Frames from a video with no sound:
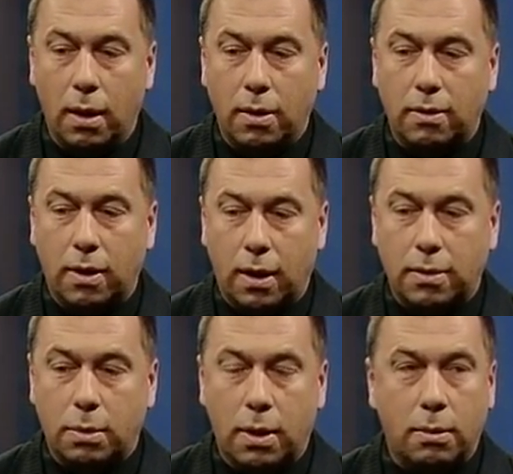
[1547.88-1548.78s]
So that's
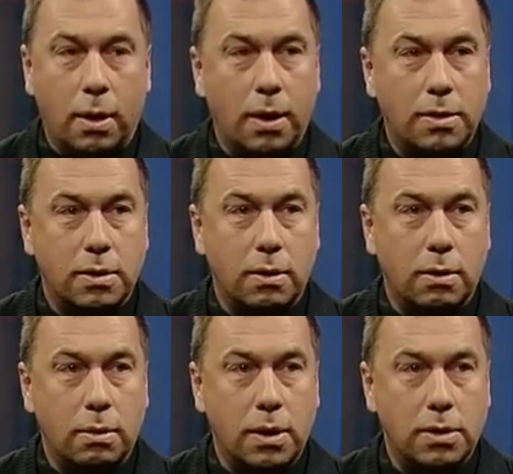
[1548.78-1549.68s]
one way, is do
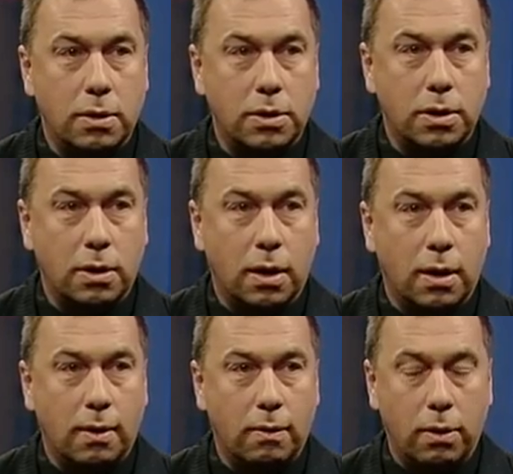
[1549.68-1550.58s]
the research and
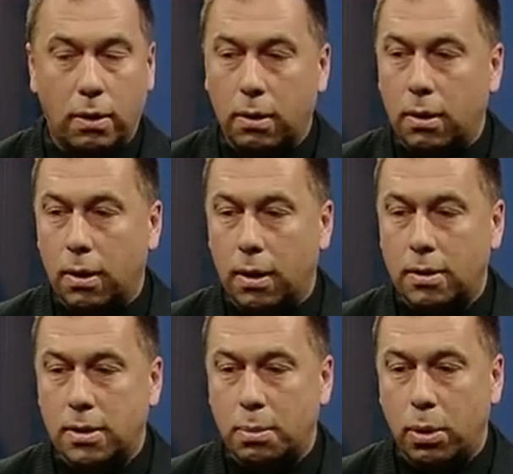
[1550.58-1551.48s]
kind of learn and
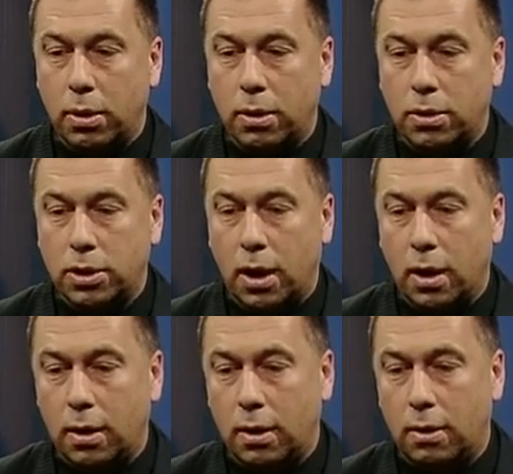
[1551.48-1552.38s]
support your
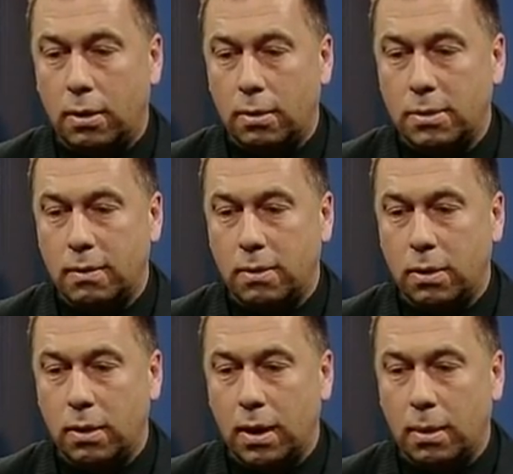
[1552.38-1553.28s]
child in terms of
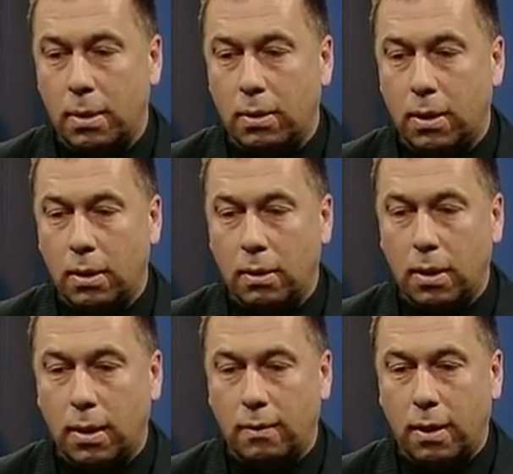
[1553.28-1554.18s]
learning about the
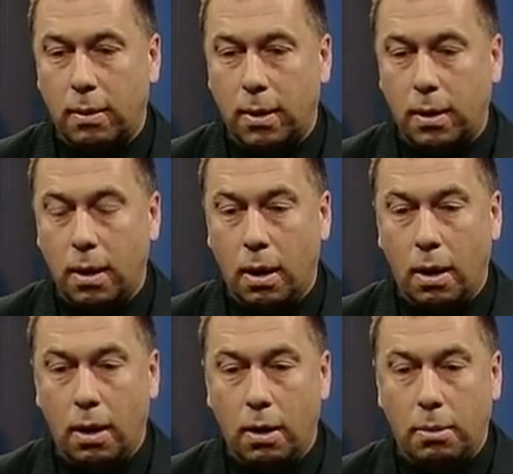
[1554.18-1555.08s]
local environment.
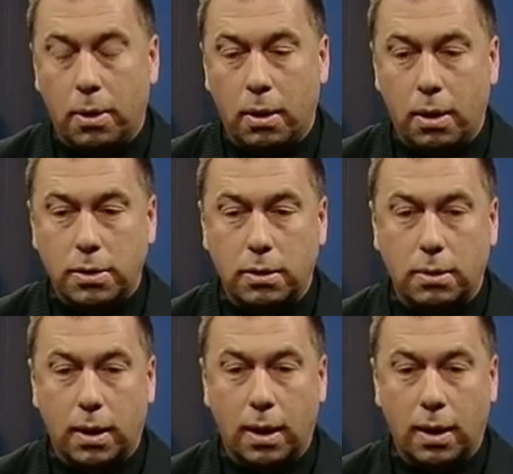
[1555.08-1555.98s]
But also
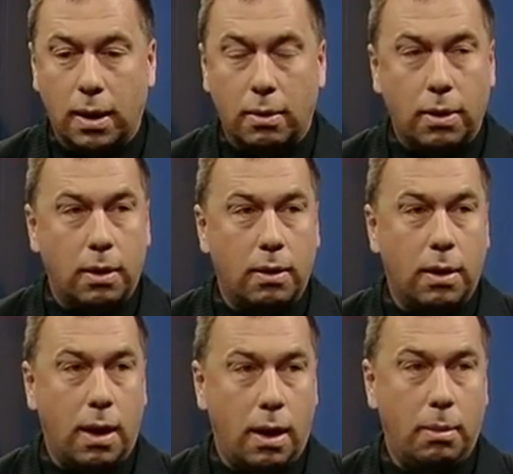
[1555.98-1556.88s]
getting out there
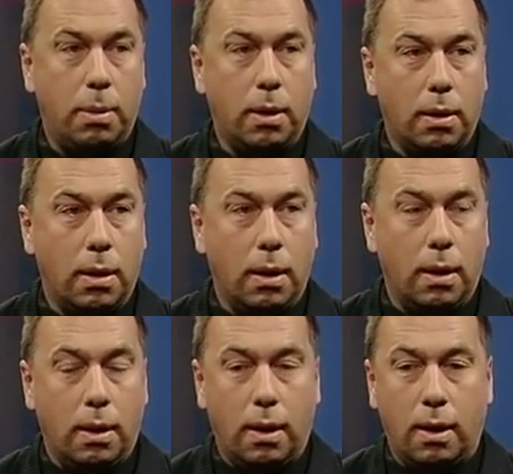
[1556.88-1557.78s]
and helping
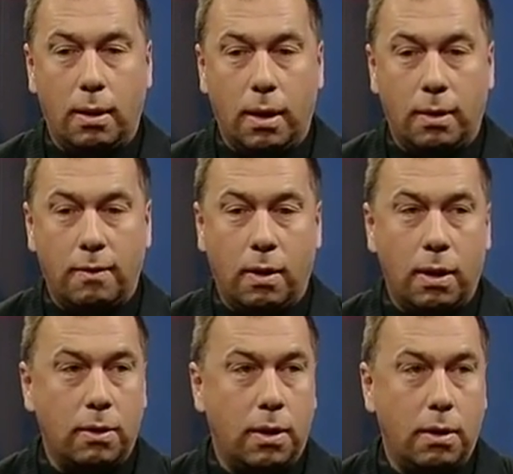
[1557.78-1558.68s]
and
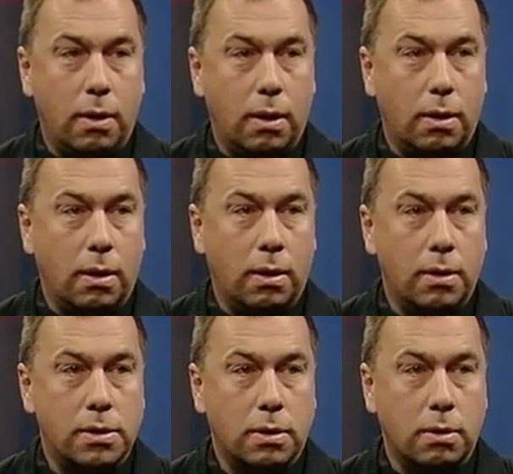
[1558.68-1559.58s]
volunteering in
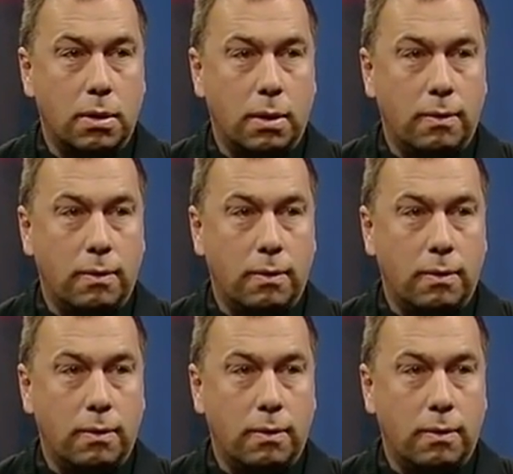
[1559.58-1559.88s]
the school.